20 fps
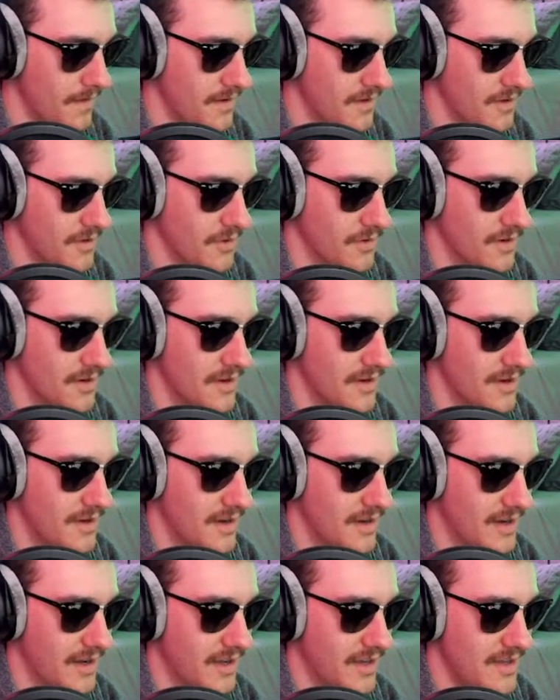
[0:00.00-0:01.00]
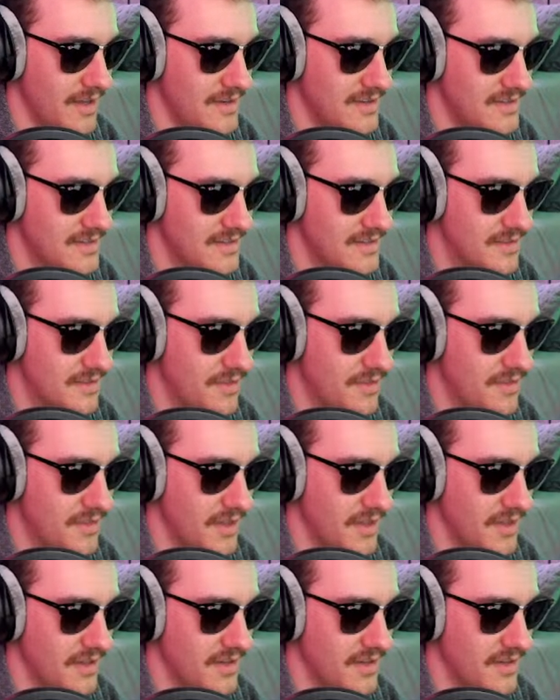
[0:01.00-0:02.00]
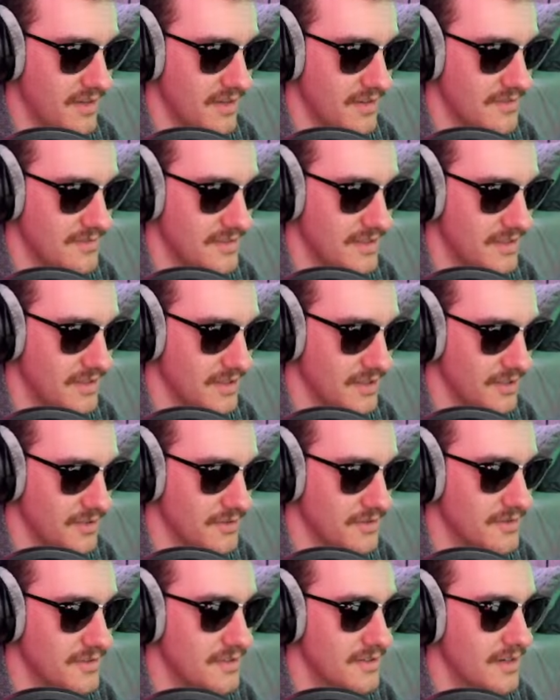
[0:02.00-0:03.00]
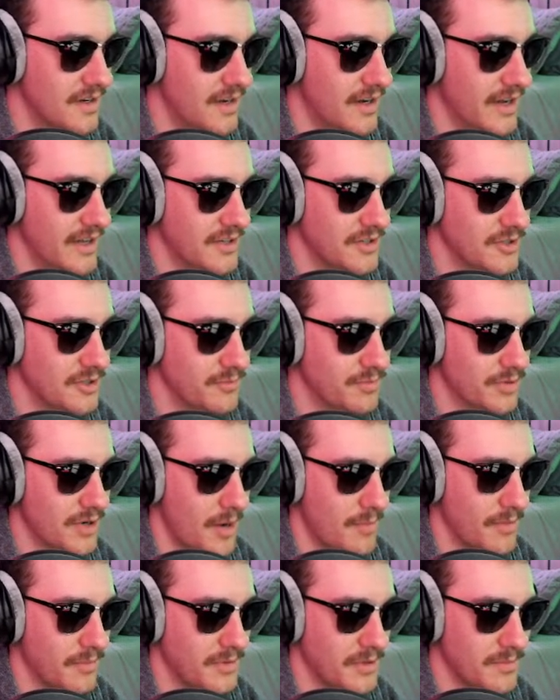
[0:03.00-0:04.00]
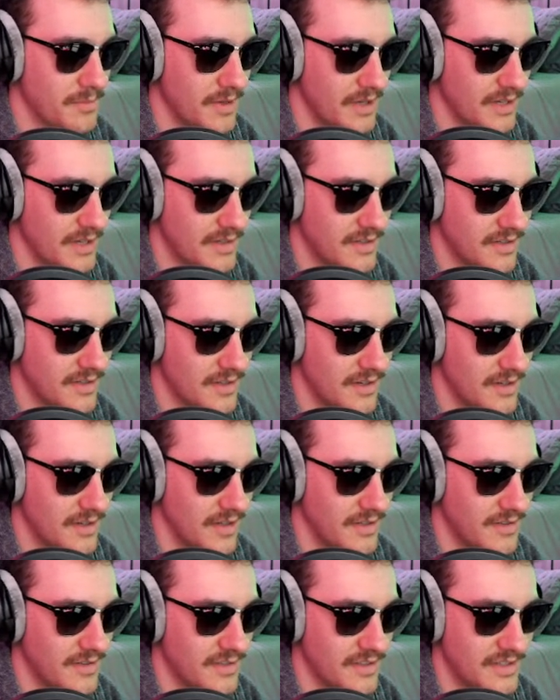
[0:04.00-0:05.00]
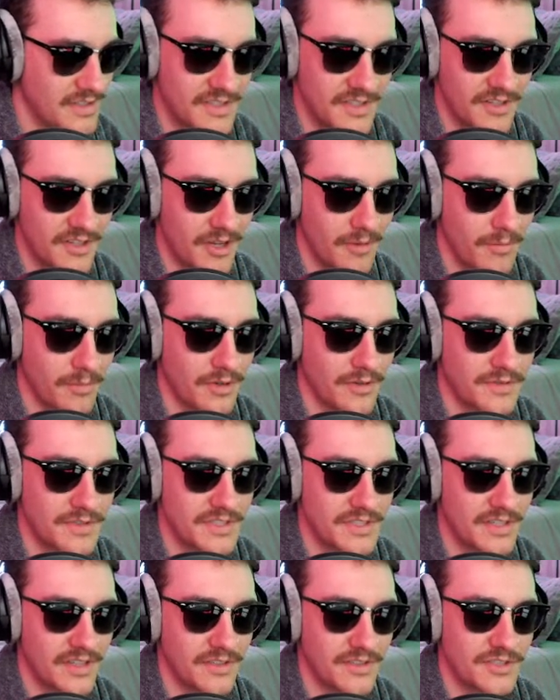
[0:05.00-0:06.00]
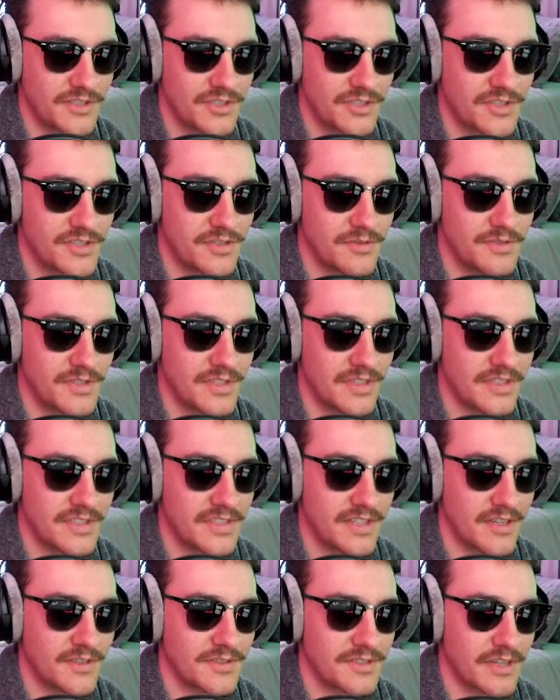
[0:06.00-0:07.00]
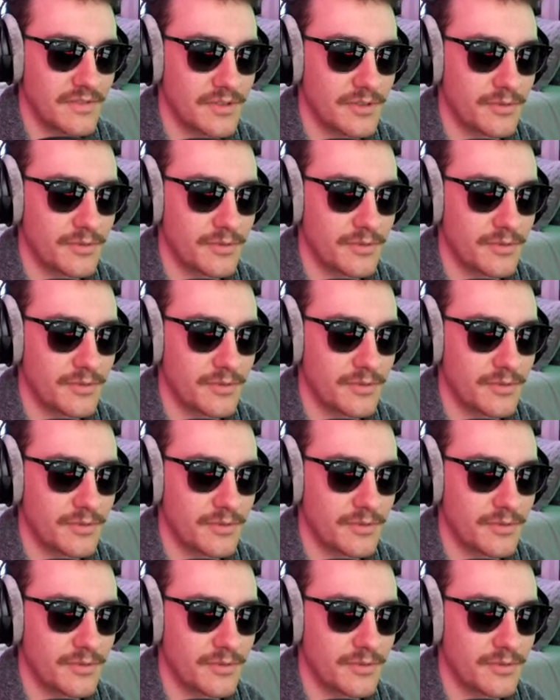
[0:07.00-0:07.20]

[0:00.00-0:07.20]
Oh, I think... Hello. I could probably make a decent number of songs just using sounds I've